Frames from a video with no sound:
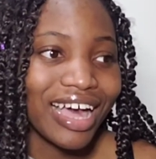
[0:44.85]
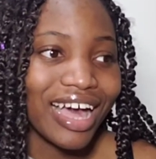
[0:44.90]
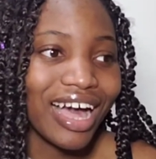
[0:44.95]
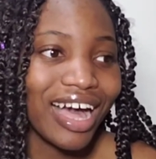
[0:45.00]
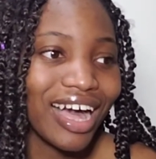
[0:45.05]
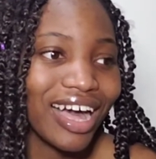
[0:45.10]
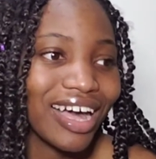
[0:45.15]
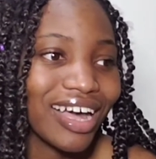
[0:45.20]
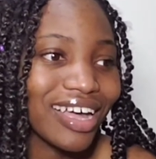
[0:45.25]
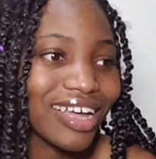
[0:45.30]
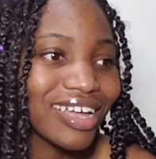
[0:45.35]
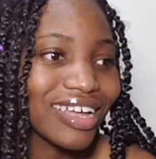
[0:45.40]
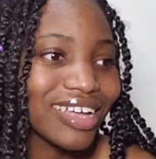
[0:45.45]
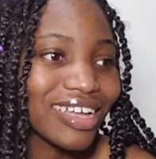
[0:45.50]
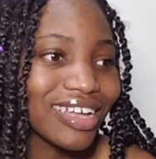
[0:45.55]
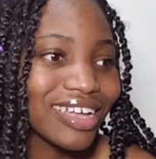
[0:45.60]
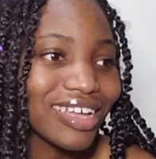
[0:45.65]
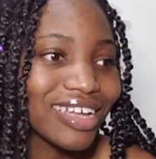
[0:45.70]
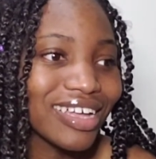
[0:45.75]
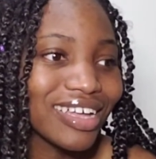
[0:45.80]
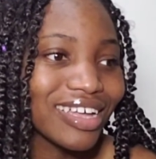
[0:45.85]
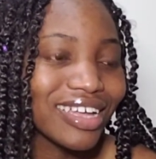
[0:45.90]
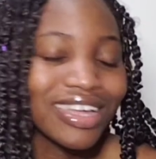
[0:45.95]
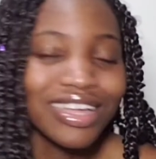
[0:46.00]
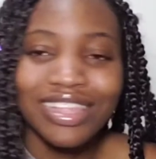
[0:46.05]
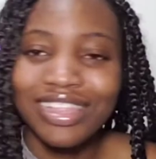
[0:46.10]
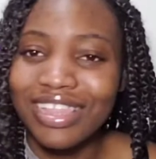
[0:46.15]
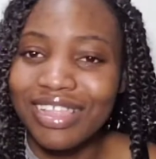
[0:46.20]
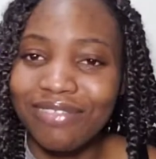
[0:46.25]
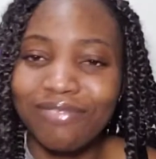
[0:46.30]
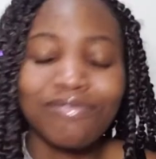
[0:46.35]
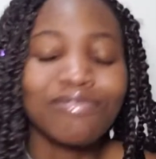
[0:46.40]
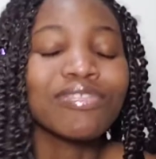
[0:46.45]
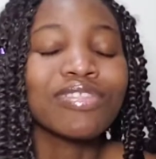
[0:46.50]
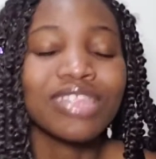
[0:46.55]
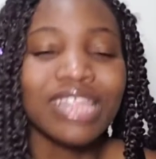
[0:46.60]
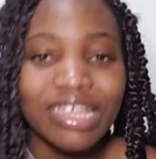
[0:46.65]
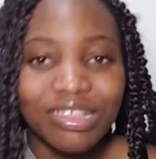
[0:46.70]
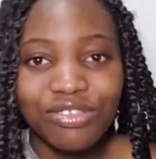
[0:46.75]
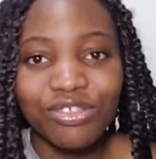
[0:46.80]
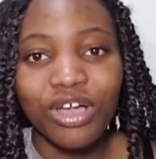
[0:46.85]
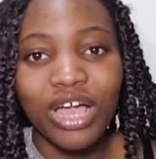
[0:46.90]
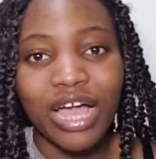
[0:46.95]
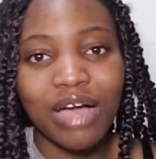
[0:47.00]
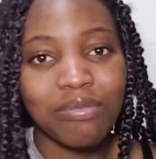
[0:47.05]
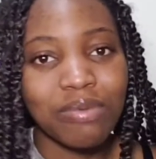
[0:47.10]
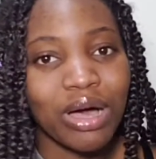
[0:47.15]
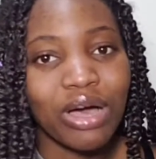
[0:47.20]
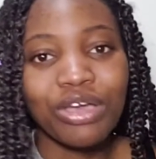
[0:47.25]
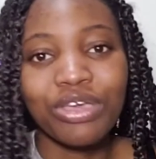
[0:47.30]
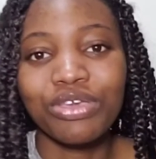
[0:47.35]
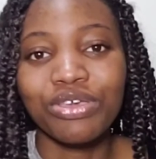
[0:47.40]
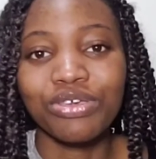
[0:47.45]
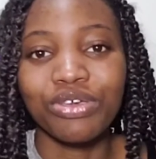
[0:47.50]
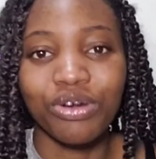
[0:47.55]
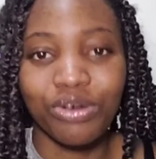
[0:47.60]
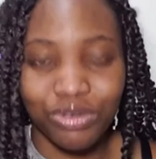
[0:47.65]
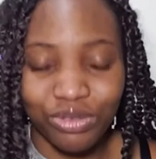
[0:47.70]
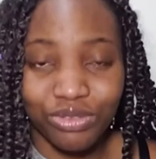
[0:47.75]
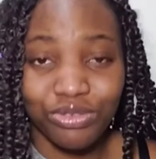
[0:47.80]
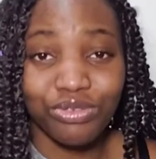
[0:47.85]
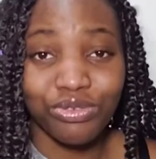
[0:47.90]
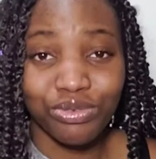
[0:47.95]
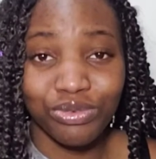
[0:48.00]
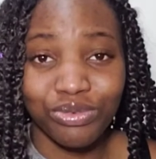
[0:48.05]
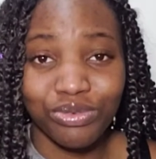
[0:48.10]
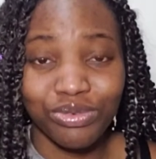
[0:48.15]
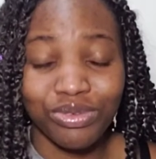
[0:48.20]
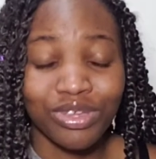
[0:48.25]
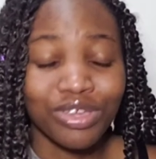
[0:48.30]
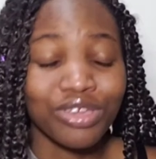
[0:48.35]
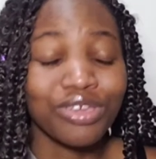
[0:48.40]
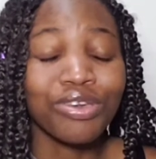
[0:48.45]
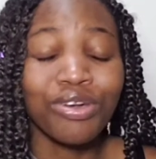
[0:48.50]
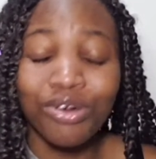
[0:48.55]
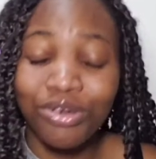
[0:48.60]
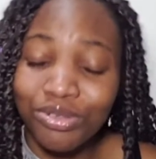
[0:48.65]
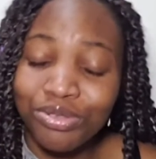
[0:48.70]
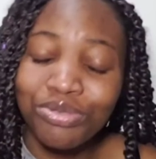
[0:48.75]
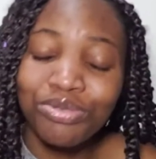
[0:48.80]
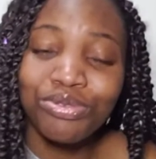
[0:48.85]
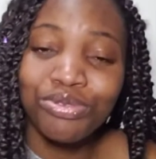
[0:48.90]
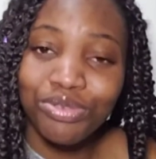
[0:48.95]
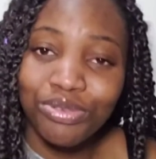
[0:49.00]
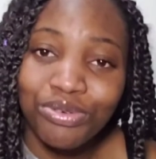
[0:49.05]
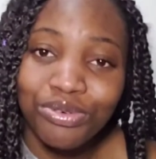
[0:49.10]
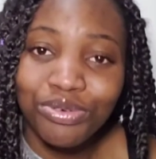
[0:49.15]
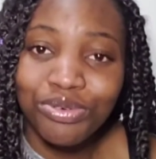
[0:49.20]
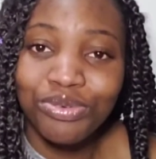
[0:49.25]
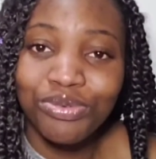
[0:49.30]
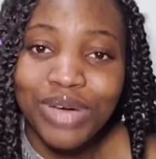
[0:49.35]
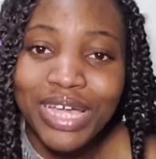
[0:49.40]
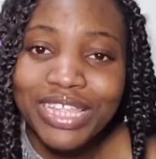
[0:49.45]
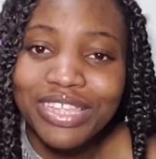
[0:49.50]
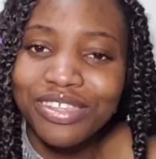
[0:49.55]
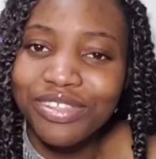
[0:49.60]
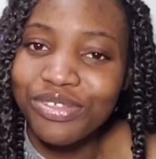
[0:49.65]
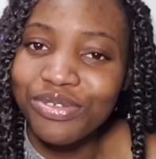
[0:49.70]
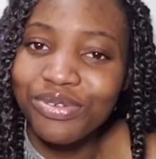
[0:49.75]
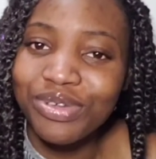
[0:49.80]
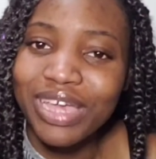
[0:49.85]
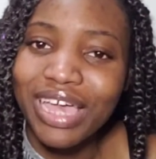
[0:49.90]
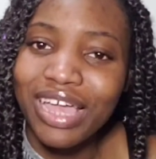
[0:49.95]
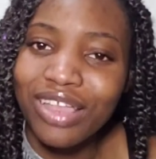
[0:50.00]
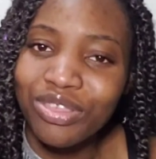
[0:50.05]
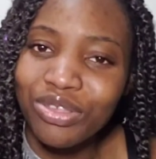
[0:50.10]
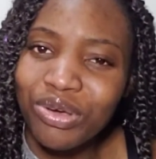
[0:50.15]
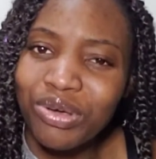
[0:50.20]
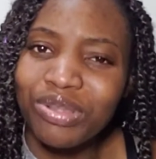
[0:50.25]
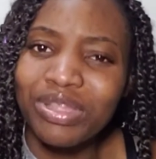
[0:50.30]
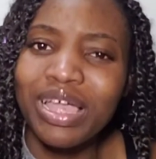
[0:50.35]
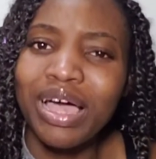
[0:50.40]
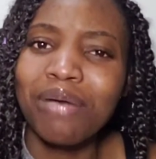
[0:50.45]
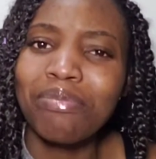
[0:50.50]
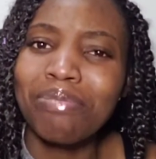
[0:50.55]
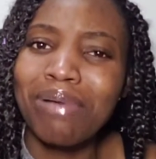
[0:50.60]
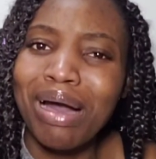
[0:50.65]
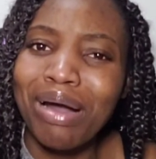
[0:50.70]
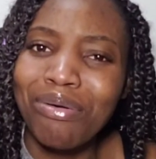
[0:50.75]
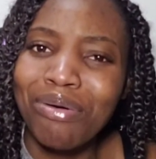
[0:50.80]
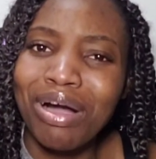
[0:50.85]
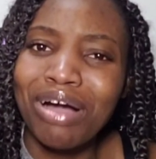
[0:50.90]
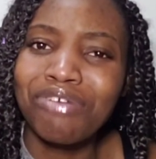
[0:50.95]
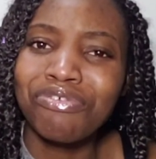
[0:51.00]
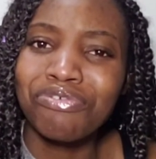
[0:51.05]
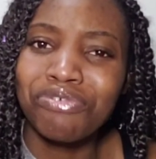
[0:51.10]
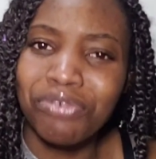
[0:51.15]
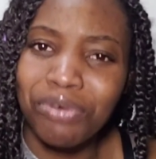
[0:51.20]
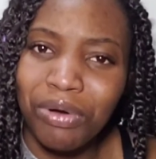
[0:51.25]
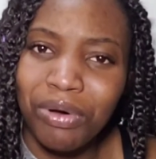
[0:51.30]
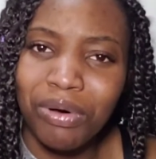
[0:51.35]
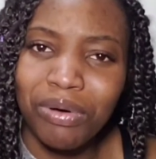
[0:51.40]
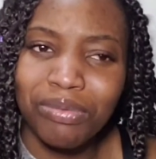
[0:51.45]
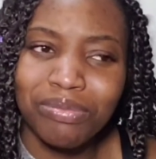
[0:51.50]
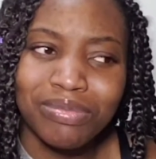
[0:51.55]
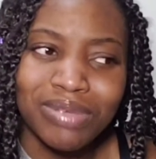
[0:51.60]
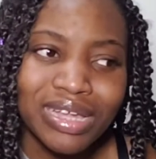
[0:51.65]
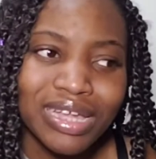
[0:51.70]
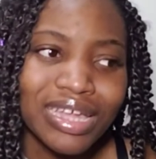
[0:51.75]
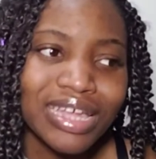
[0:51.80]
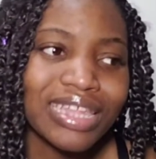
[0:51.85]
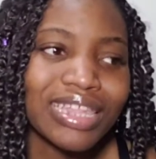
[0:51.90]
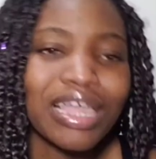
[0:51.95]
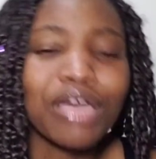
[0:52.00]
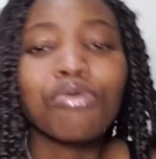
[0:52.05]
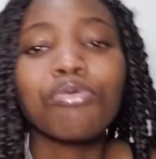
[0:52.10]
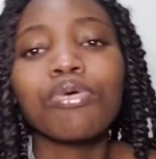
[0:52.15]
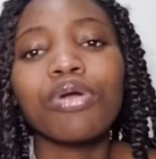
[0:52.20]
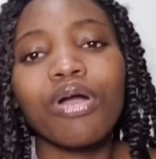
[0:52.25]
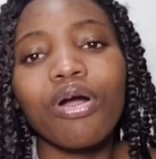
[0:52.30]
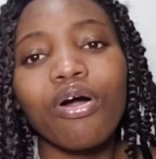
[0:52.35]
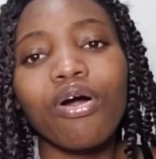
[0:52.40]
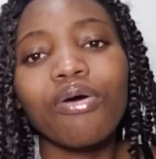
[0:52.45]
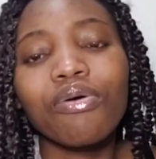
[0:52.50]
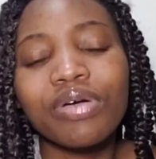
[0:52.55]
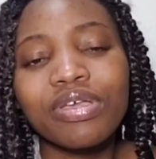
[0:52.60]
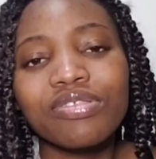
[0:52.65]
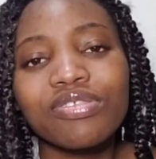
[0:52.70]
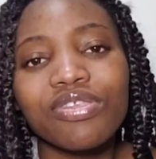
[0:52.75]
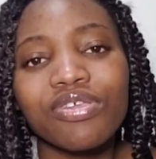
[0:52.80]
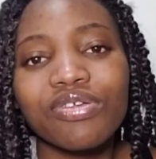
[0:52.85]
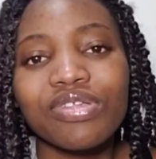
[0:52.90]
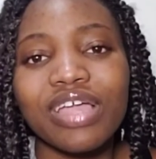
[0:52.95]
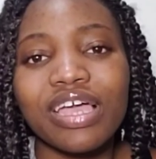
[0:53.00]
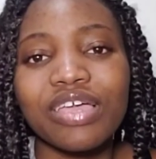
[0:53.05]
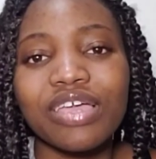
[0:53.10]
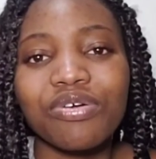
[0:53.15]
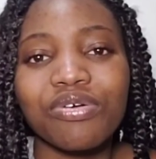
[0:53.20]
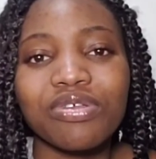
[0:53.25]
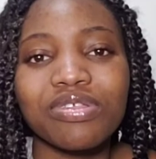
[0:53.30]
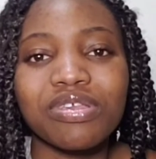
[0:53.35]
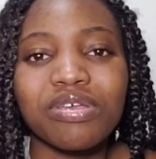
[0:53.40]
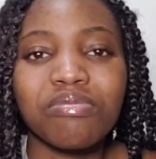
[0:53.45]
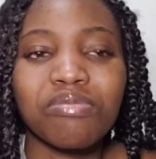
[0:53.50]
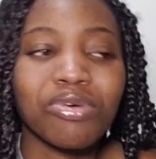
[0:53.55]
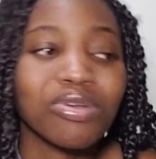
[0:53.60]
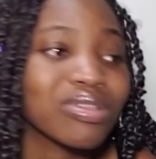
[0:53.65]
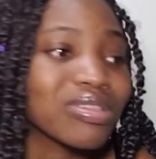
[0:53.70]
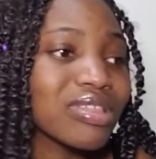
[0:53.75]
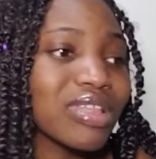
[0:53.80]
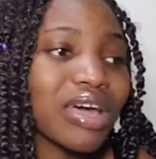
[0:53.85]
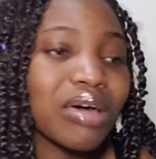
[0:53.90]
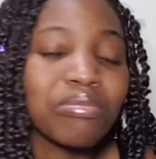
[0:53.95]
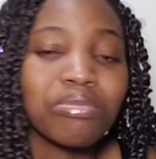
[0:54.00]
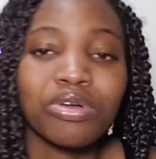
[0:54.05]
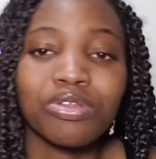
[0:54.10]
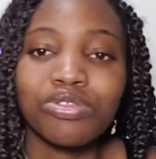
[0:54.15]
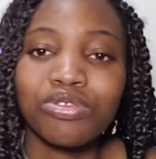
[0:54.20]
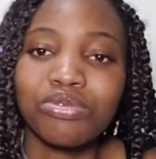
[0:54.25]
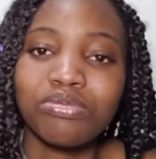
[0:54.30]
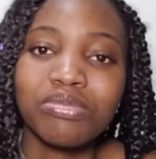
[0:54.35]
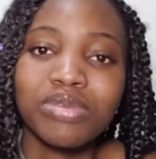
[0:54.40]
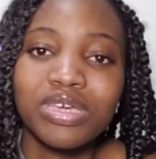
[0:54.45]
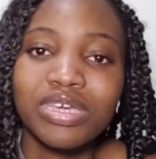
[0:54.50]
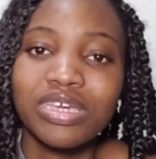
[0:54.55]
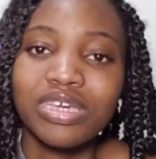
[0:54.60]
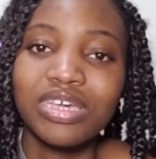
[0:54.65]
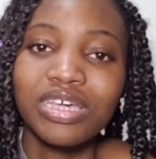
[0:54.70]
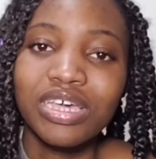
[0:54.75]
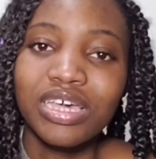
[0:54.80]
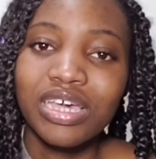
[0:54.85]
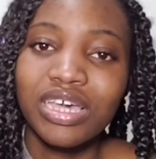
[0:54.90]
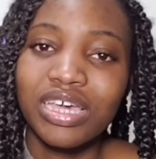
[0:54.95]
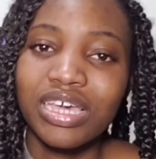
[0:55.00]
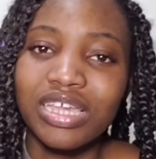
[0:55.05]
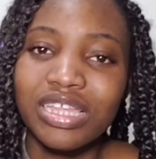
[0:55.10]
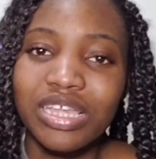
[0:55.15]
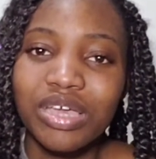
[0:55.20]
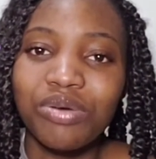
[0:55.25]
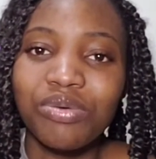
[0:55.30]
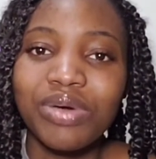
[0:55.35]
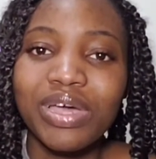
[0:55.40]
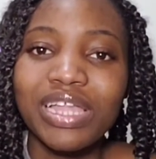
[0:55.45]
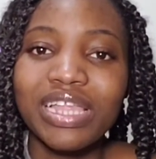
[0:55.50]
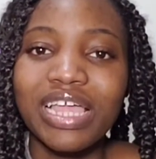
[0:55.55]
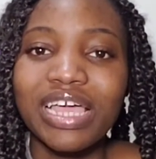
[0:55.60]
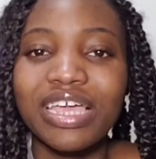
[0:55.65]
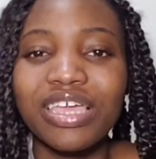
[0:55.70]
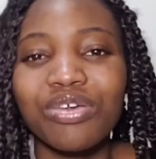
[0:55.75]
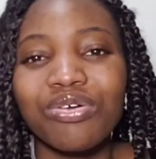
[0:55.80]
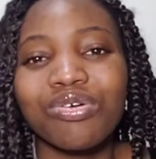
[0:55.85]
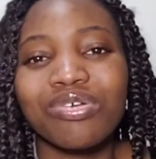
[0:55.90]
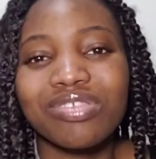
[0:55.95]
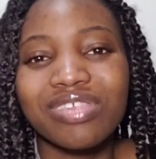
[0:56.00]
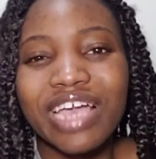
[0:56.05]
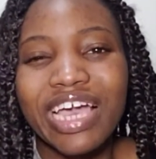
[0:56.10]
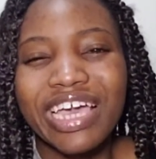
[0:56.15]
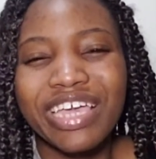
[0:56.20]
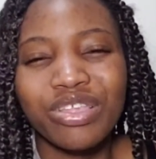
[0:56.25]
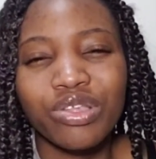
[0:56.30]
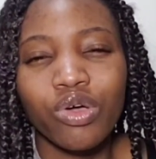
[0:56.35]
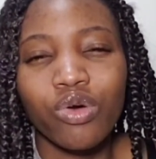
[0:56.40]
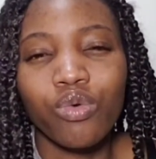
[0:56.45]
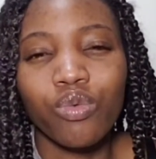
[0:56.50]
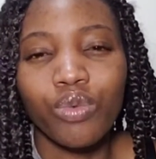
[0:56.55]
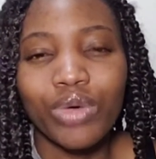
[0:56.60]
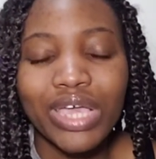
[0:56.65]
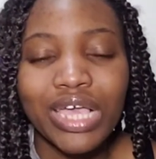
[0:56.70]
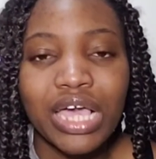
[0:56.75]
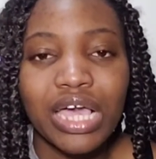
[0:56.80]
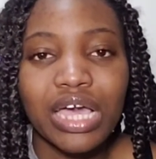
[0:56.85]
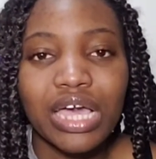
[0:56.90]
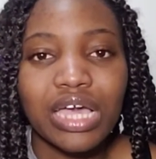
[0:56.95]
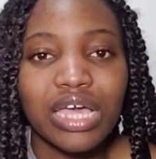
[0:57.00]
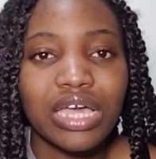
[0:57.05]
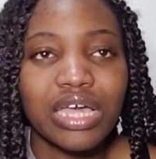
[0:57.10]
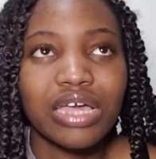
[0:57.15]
Let's talk about Hyung-soo. Hyung-soo, where did you get all that power from? Like we always knew that he was a monster, but to me, in a way, like he was kind of weak.